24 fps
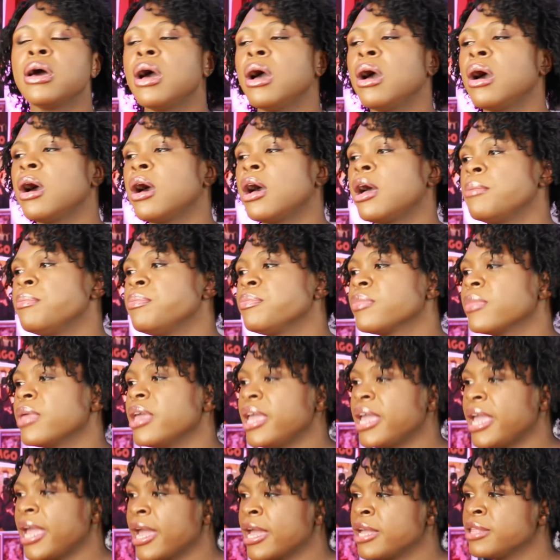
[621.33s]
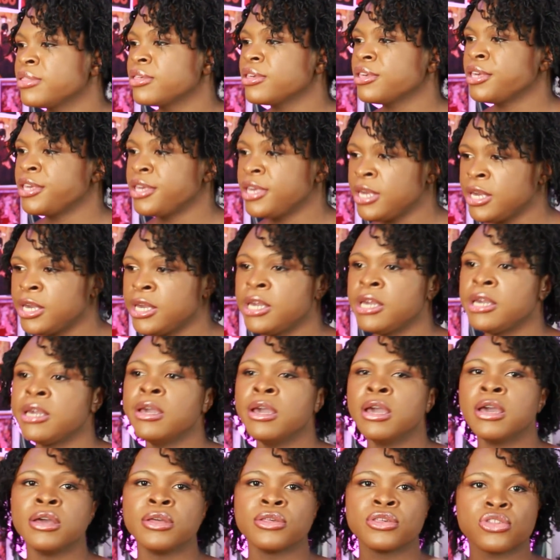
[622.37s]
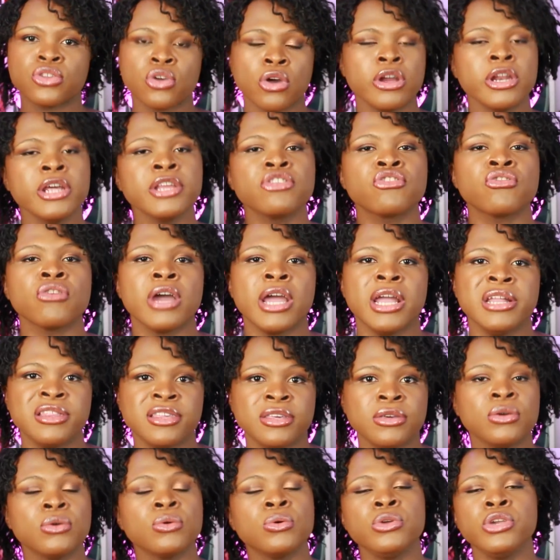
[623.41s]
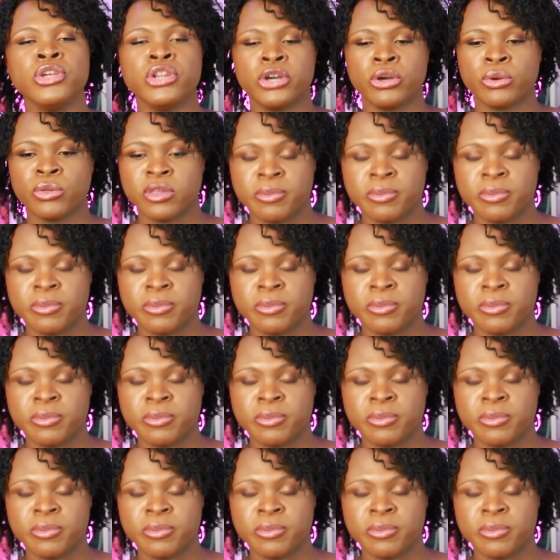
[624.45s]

And he started trying to,